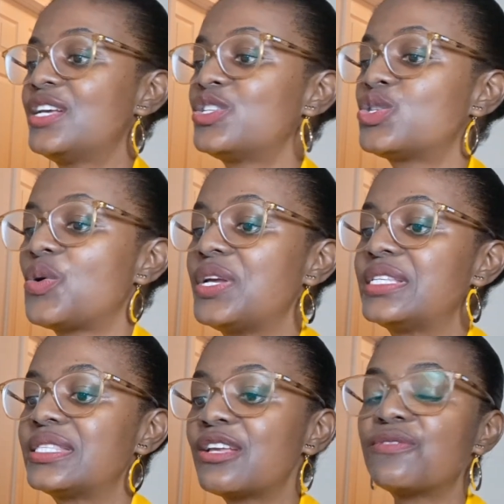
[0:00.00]
So
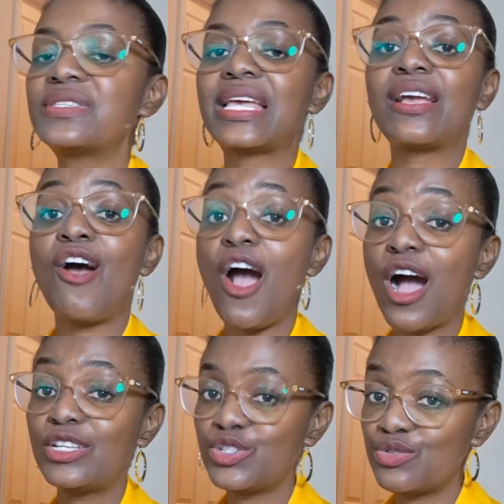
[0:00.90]
instead of saying
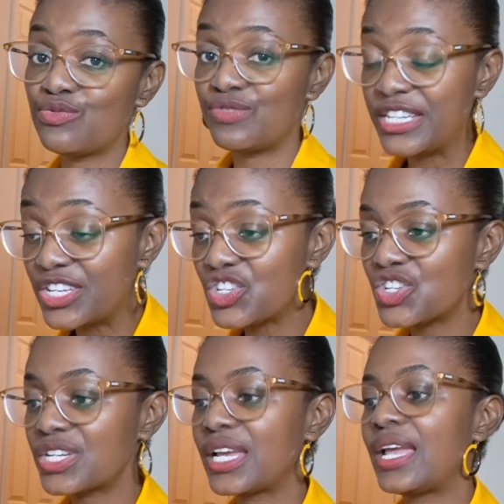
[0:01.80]
hard to
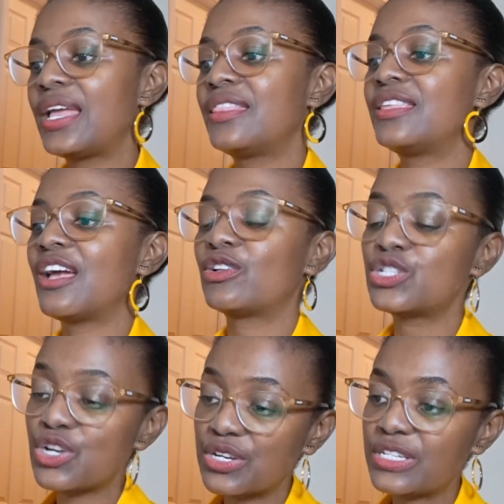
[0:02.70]
reach, the
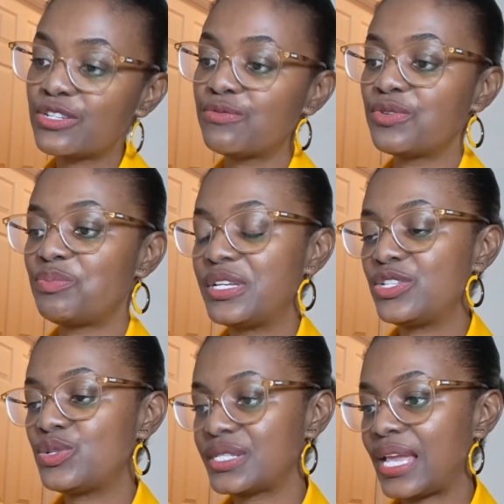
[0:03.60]
alternative would be
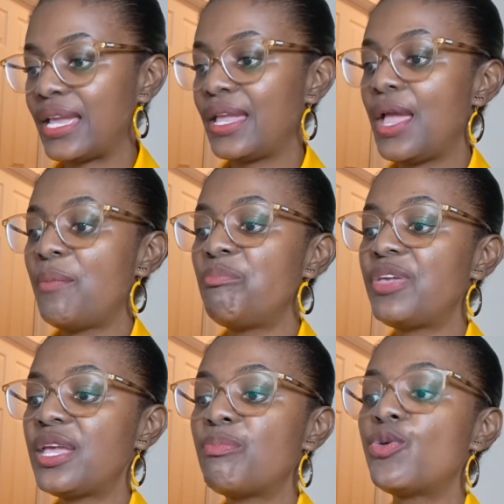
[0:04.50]
to say
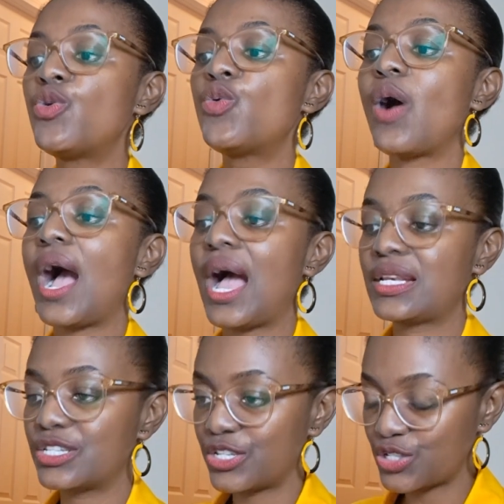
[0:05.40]
people who are
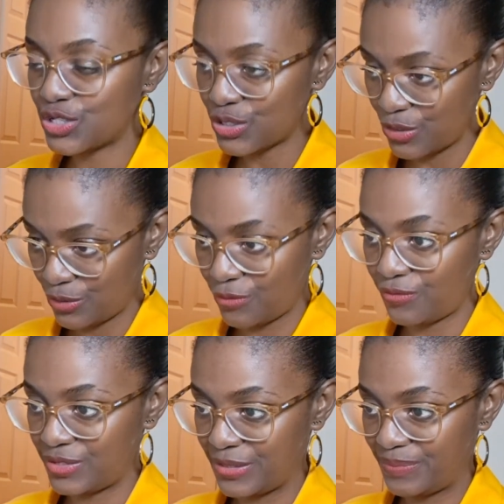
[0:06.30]
underserved
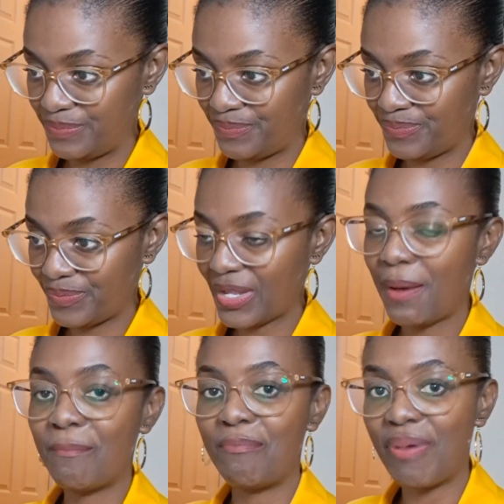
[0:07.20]

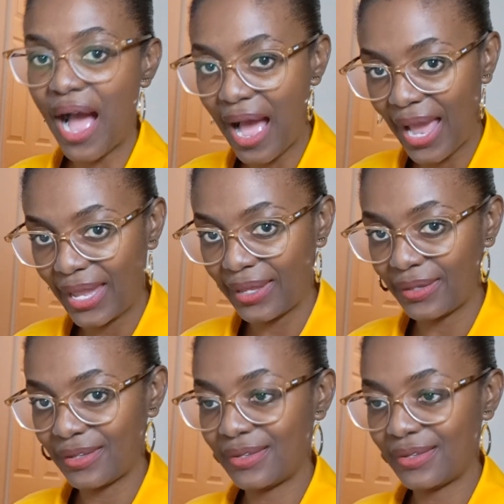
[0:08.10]
by,